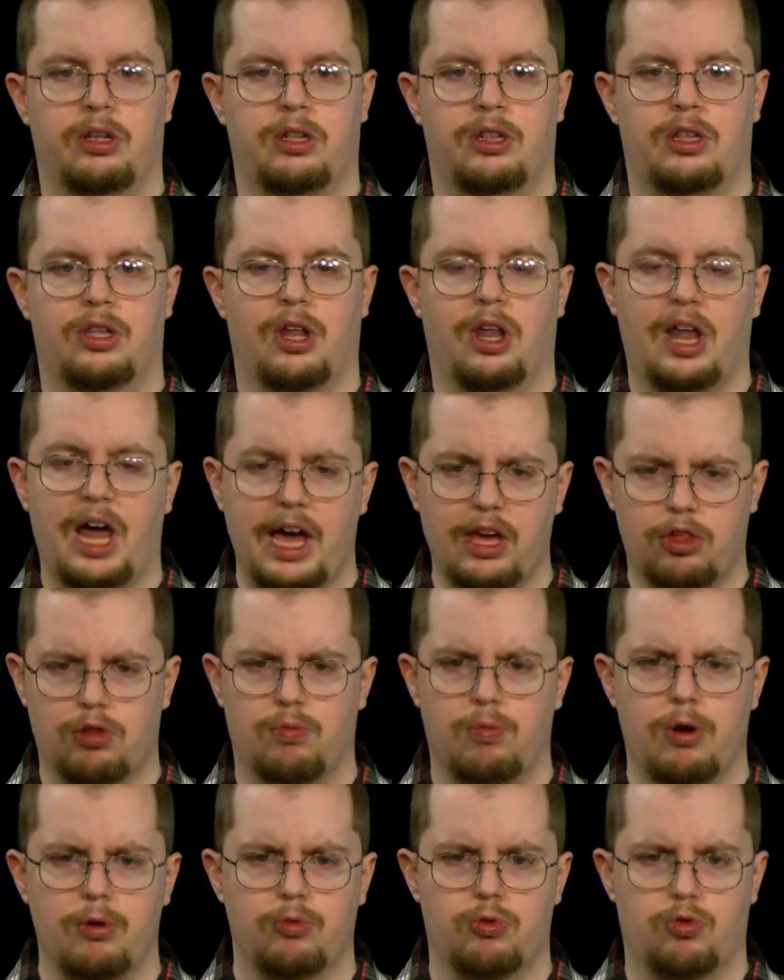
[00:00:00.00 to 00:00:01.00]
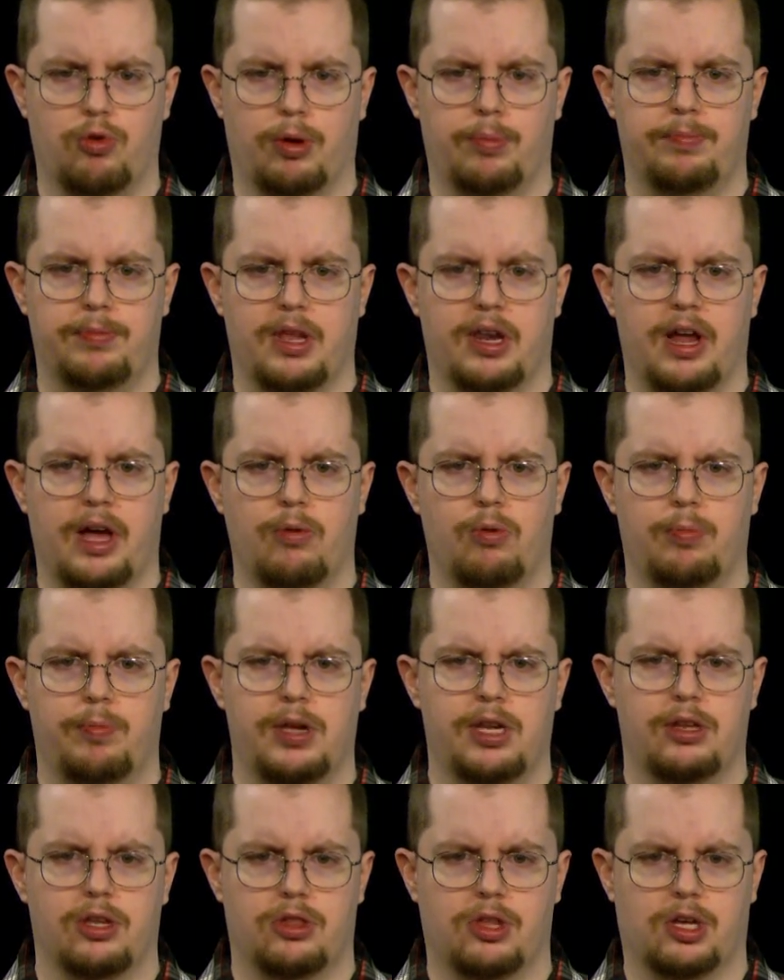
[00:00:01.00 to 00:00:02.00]
The last road trip that I will
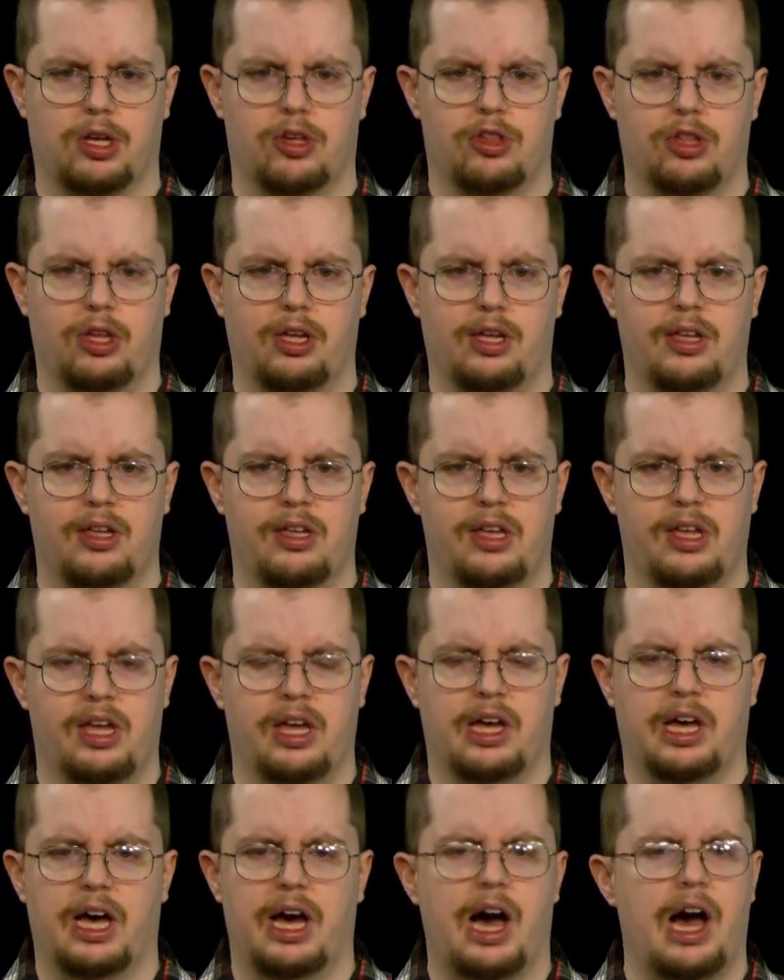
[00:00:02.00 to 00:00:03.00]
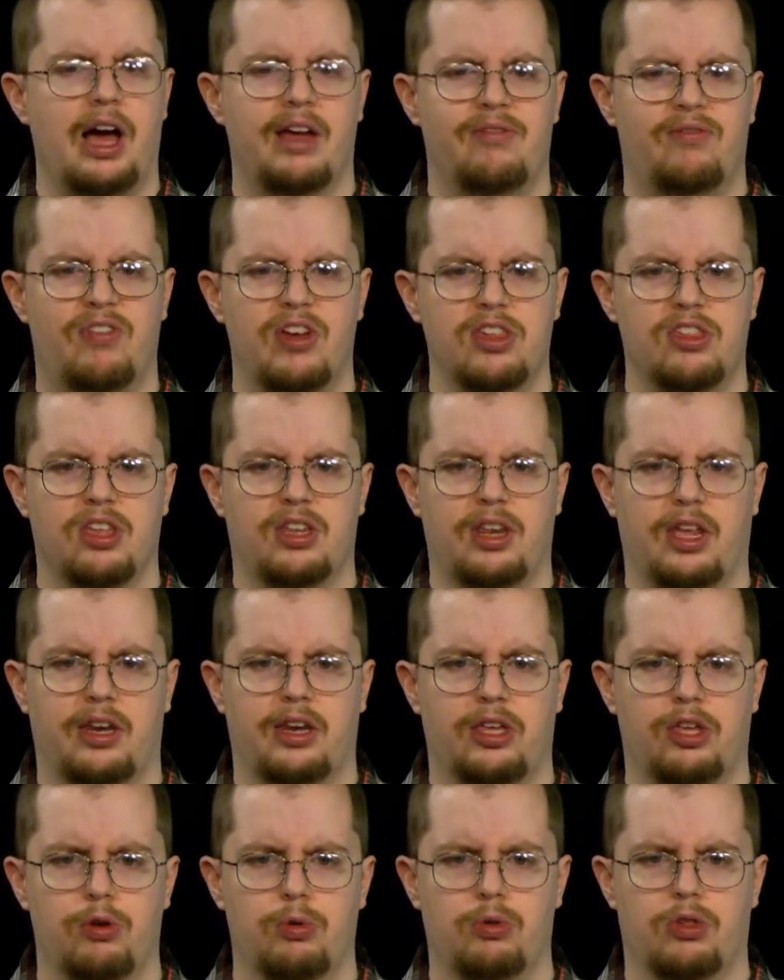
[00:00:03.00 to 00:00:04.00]
be discussing, I visited
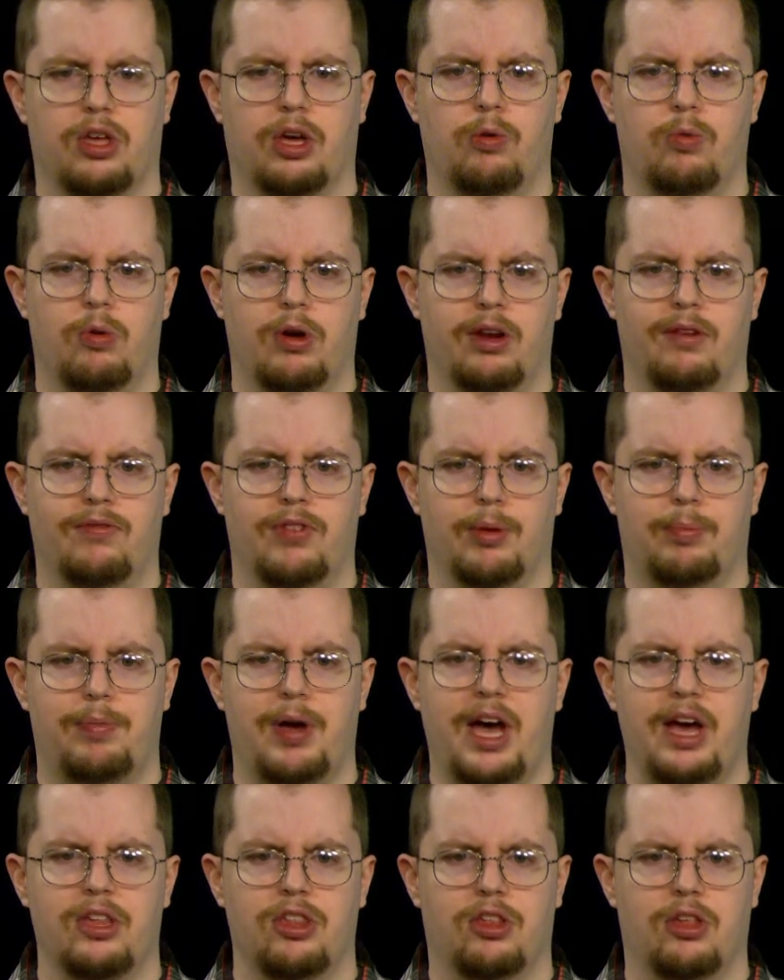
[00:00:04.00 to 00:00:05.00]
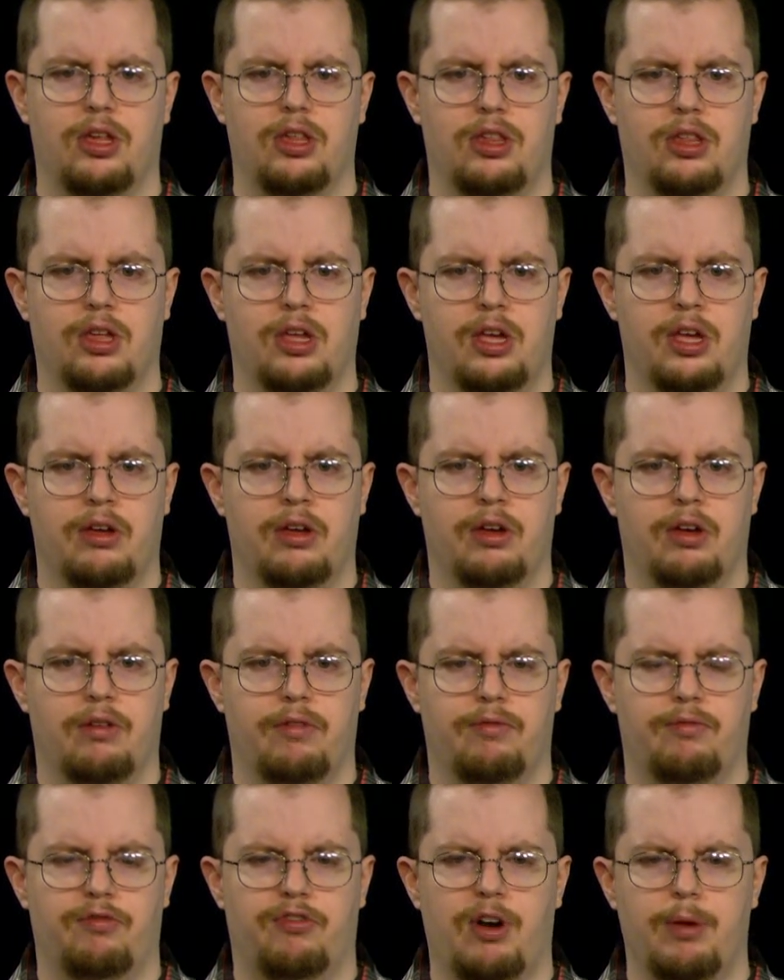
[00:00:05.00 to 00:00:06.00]
using one of the passes
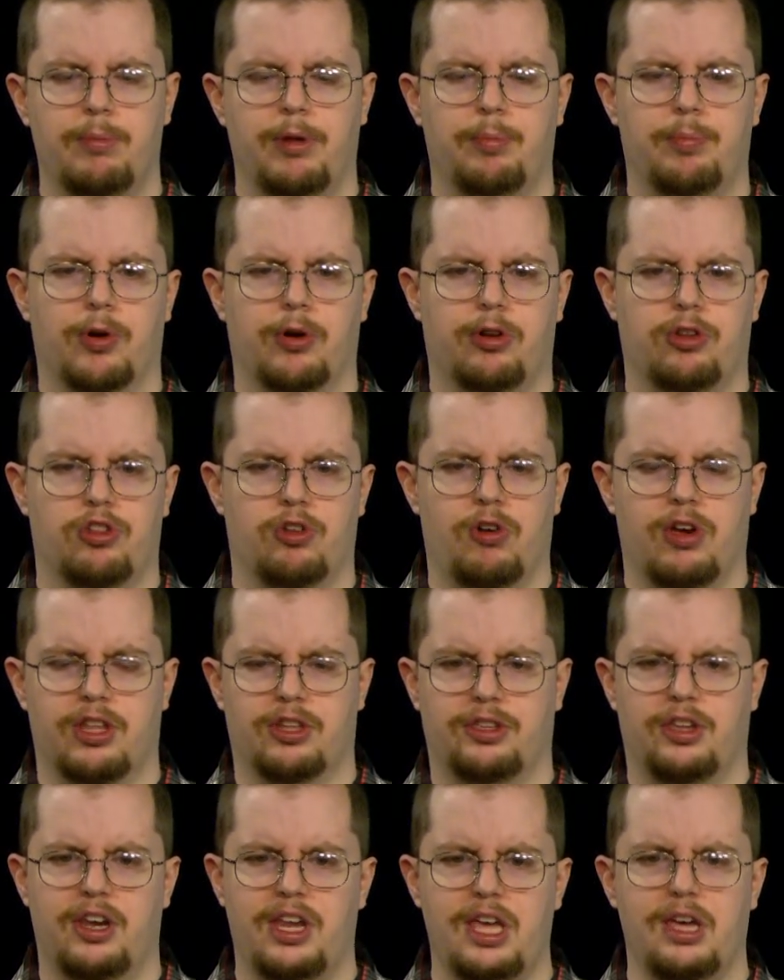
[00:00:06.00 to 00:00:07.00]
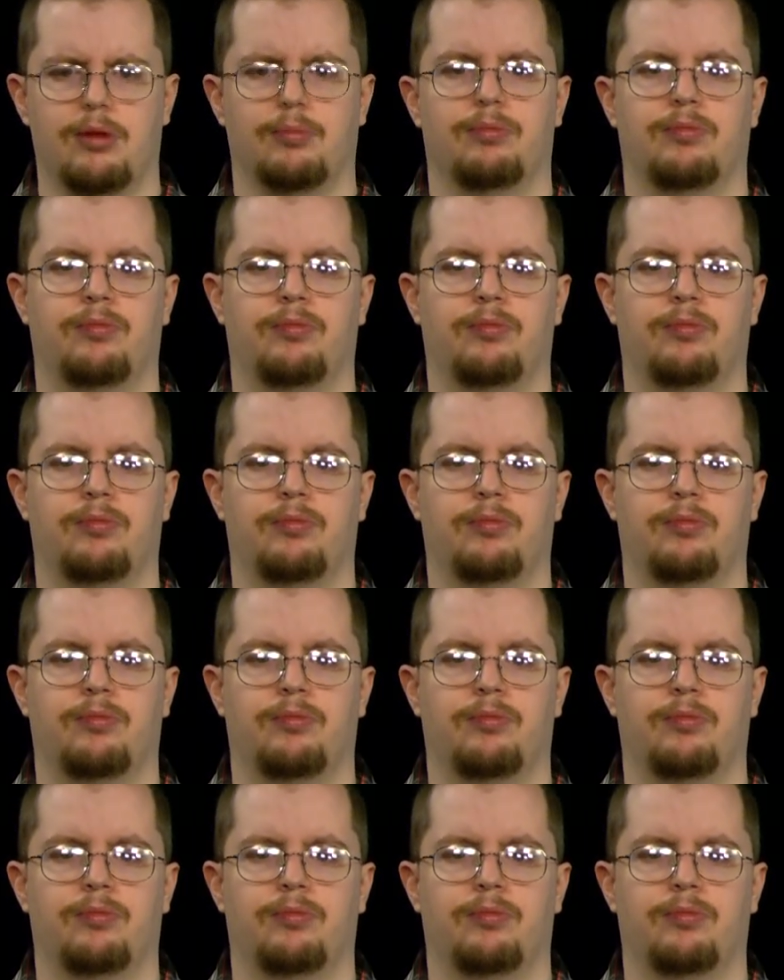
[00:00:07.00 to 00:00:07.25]
from the Berkshire Atheneum.